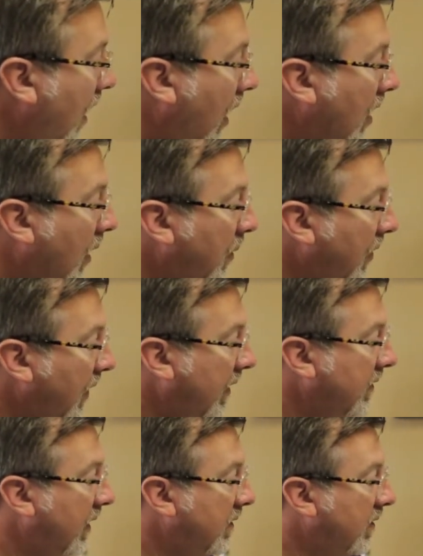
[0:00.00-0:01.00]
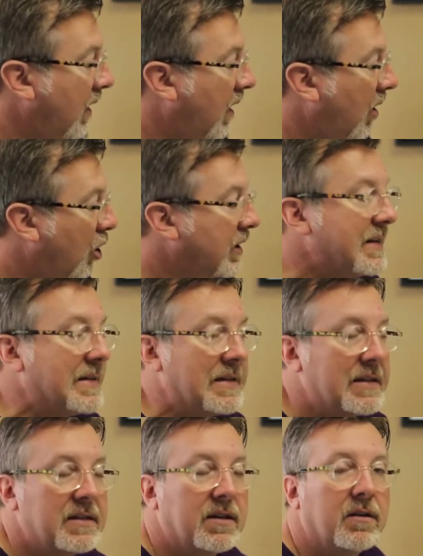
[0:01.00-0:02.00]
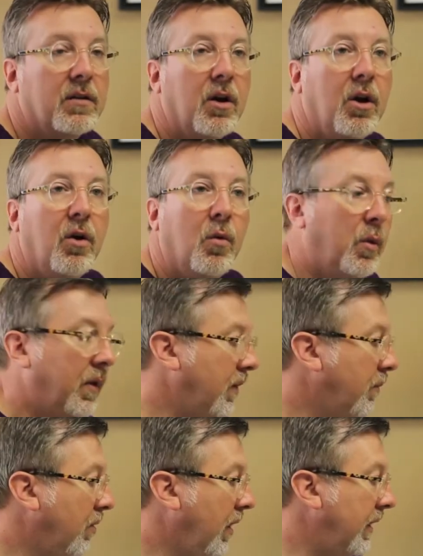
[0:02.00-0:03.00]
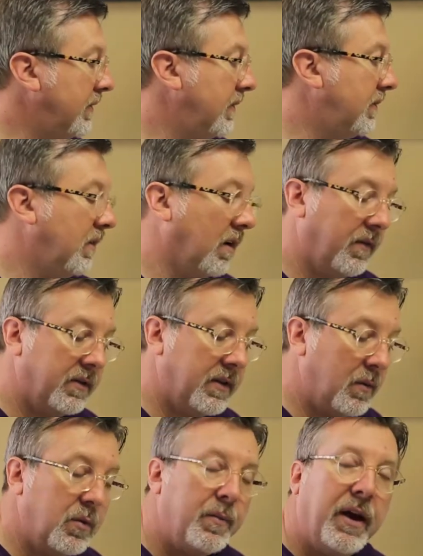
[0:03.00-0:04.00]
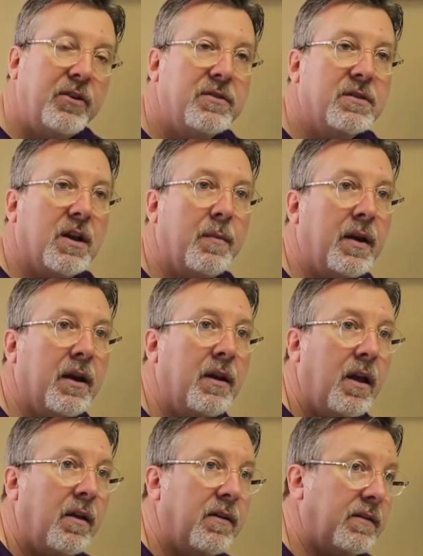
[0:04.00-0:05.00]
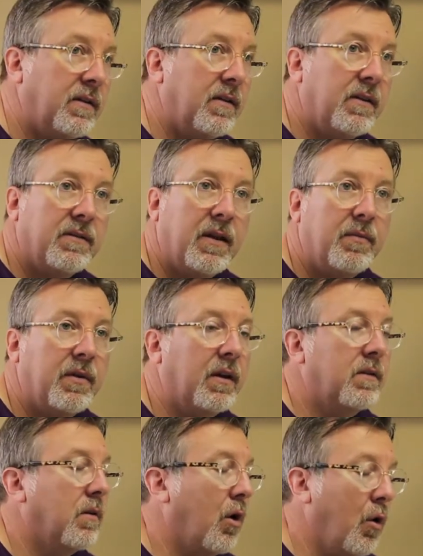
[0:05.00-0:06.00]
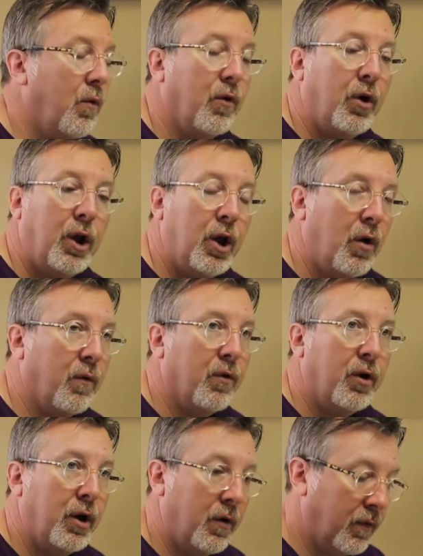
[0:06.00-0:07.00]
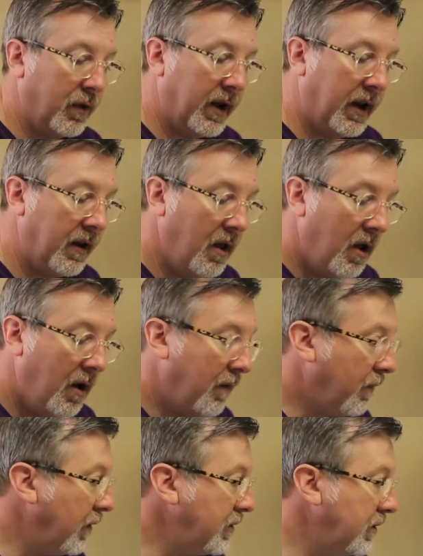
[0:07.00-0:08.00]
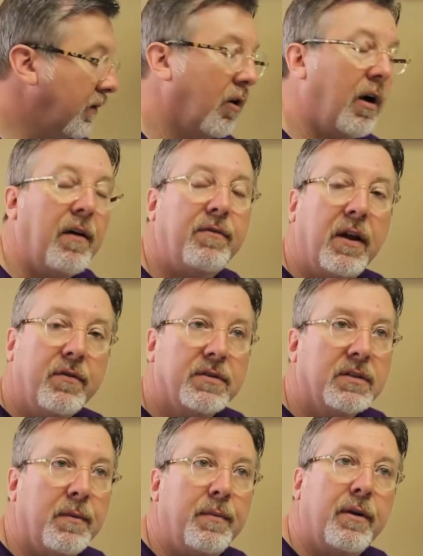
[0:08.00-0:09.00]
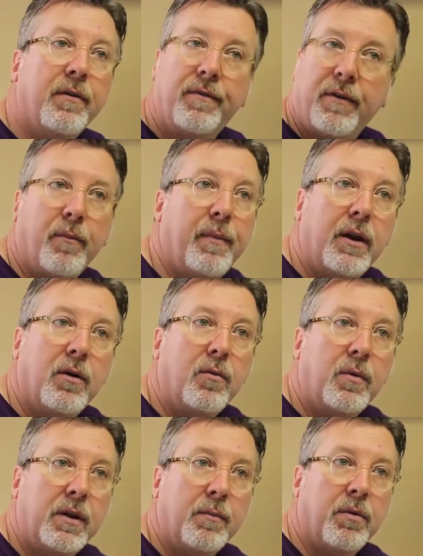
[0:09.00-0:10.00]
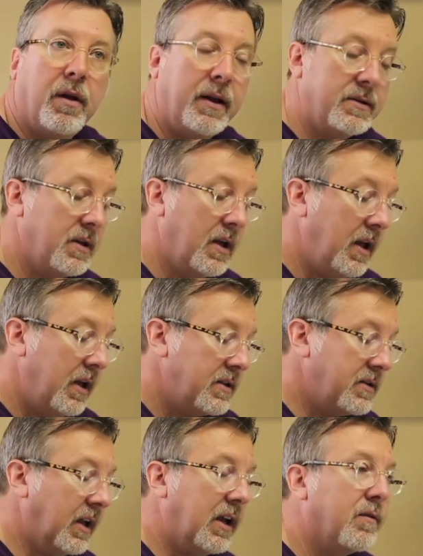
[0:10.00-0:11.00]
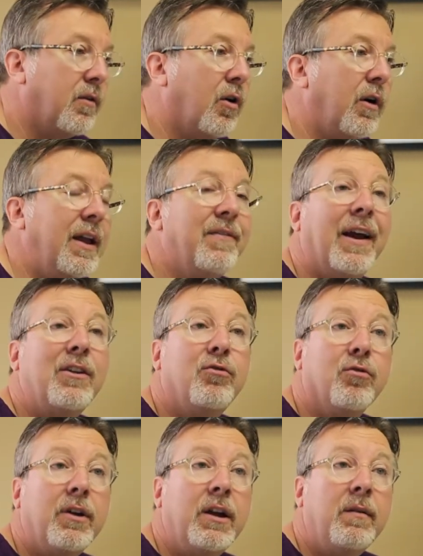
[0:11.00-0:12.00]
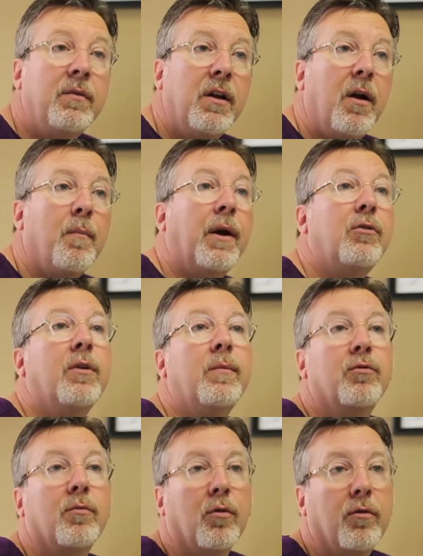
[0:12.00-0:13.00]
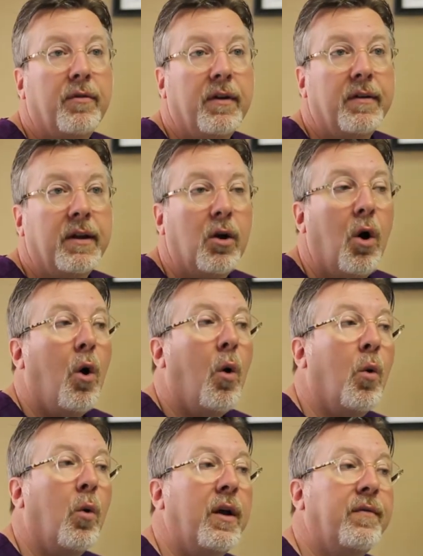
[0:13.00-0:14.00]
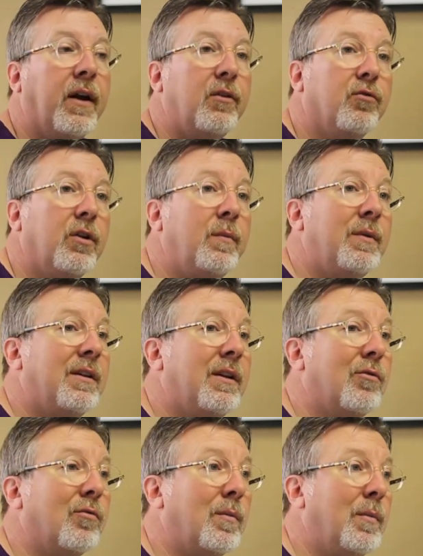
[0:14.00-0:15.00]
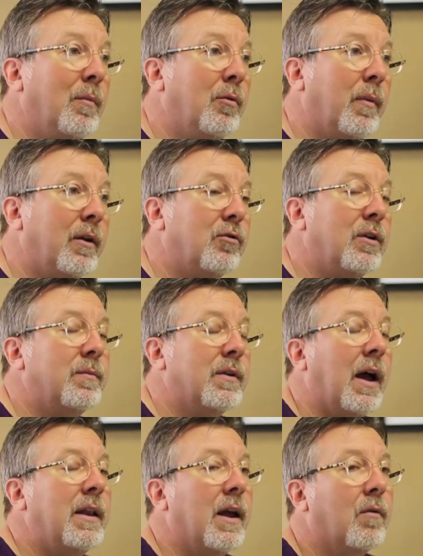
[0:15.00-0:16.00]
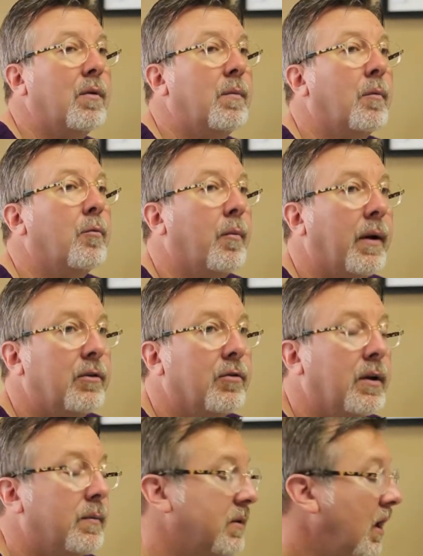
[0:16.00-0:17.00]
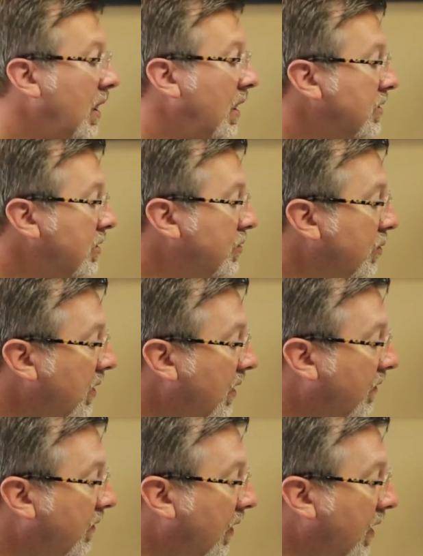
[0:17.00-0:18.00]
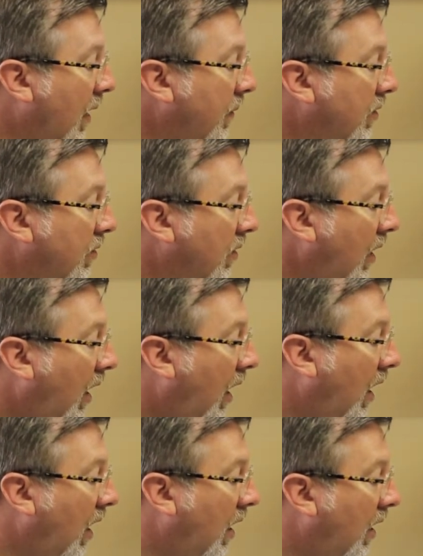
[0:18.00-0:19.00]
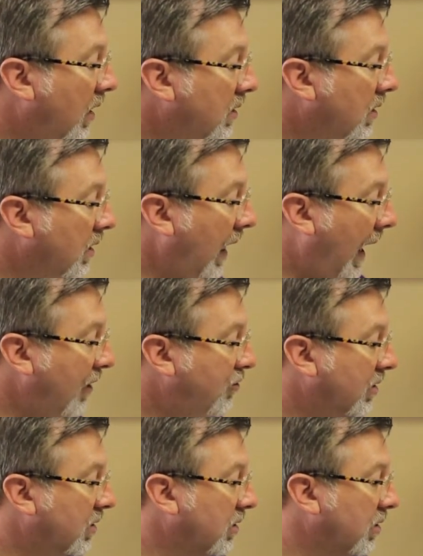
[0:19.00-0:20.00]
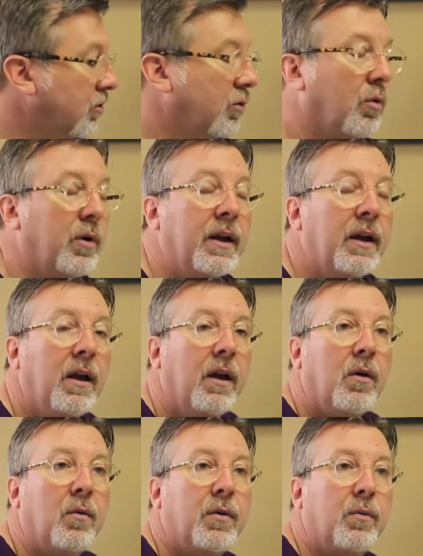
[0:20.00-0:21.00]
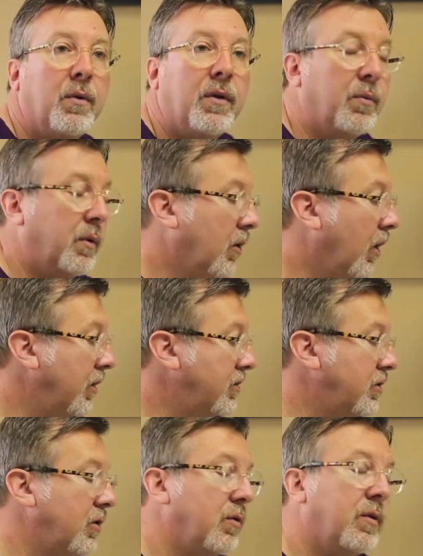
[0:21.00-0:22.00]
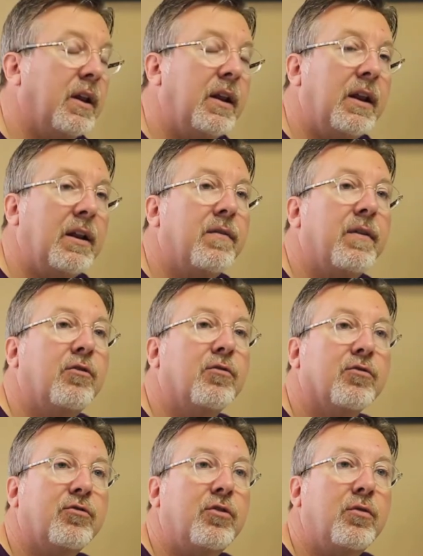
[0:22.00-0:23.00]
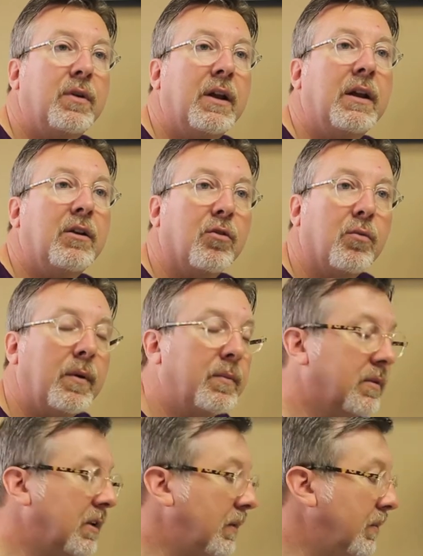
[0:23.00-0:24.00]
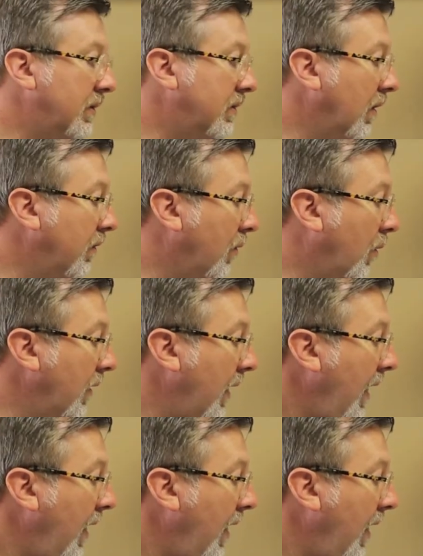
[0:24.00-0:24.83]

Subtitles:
A couple things that are consistent with the appliance itself is that when patients come in, they say these same things over and over and over again. First of all, I've never slept better, felt better with the appliance. Second of all, if I dreamed, my dreams were more vivid. Or if I dreamed and didn't remember my dreams, I now remember my dreams. So it's really a phenomenal little adjunct, a little toy with regards to getting individuals to get into REM sleep and so forth.